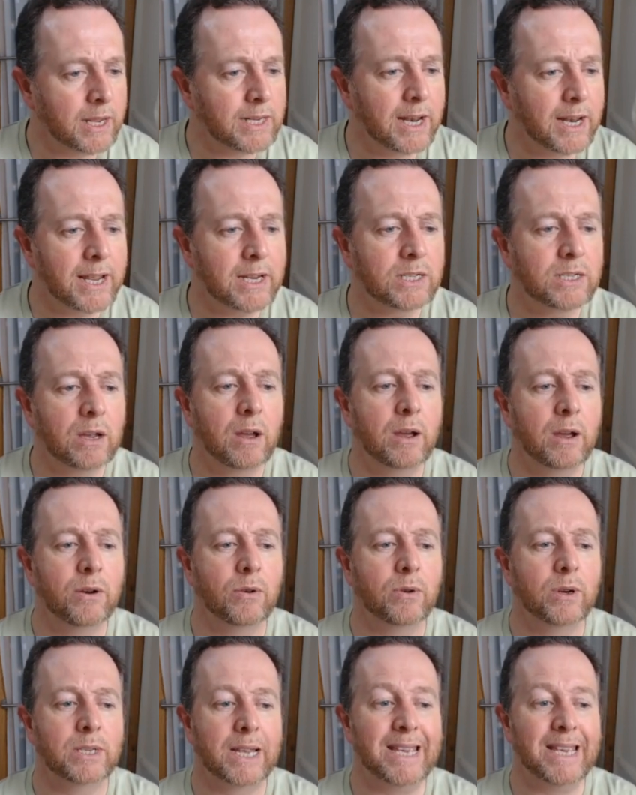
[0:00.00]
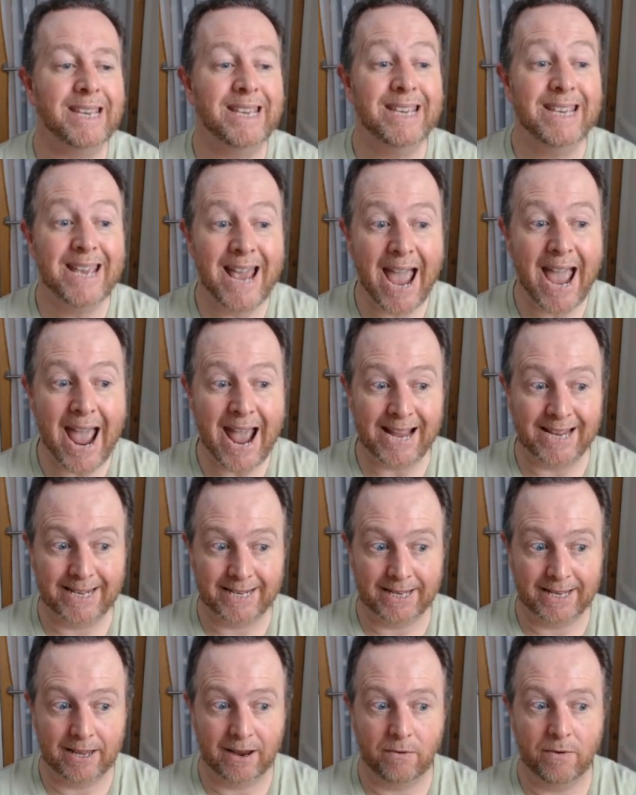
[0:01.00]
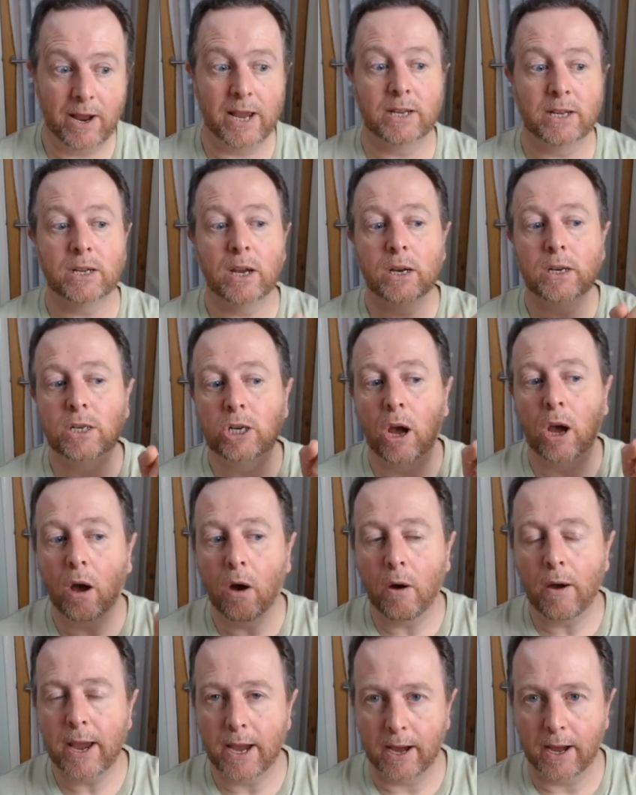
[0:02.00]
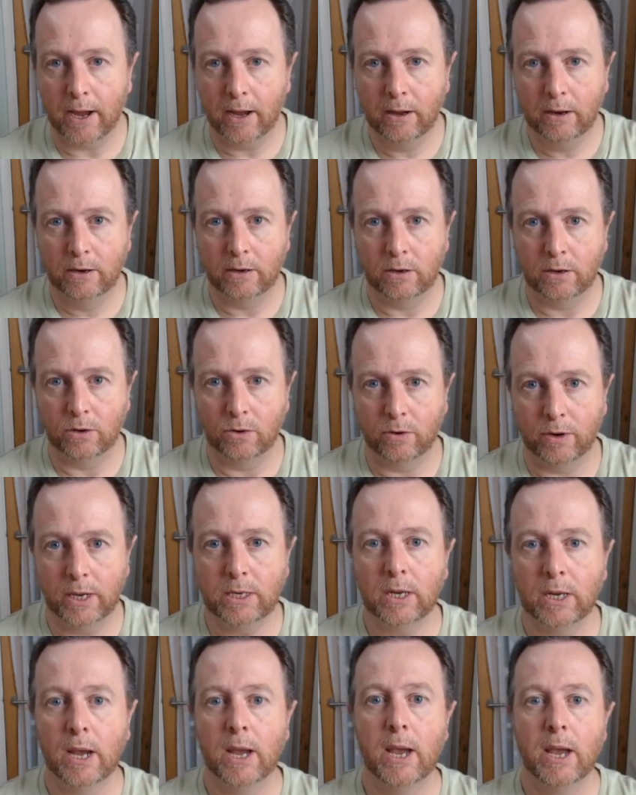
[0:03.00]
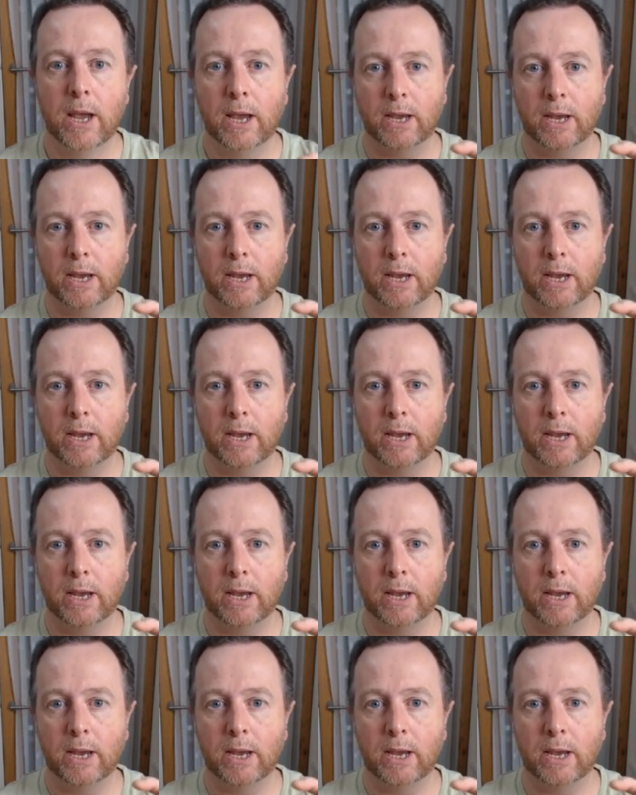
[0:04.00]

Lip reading: There's less tyre noise. Yes, there is. Tyre noise